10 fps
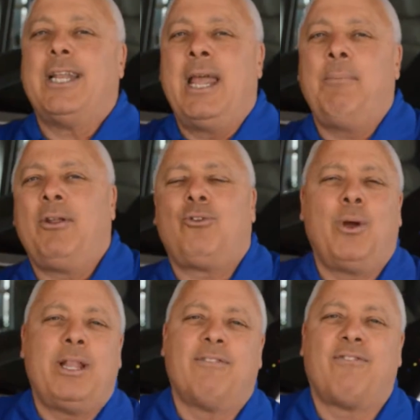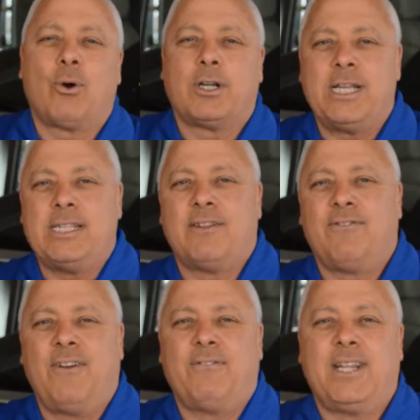in between the 14s and
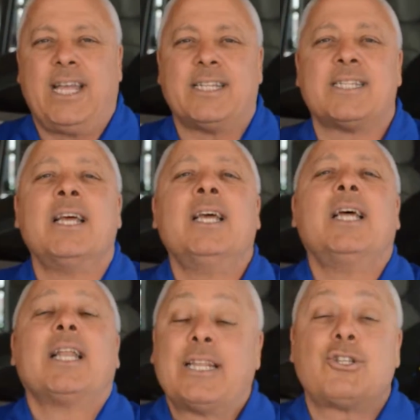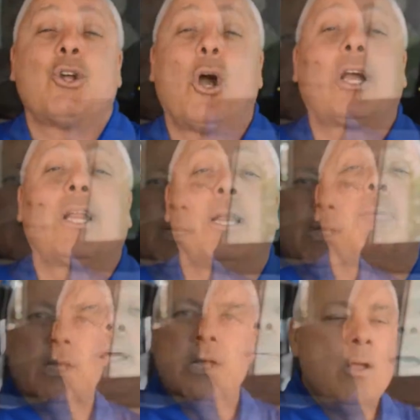15s. Let's talk a little
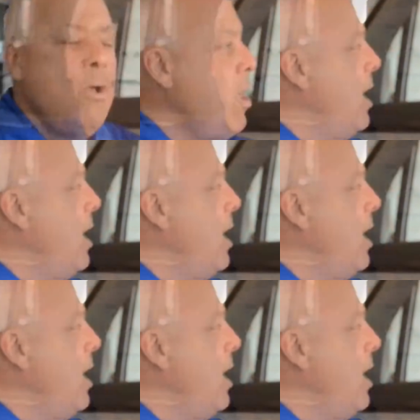bit about it.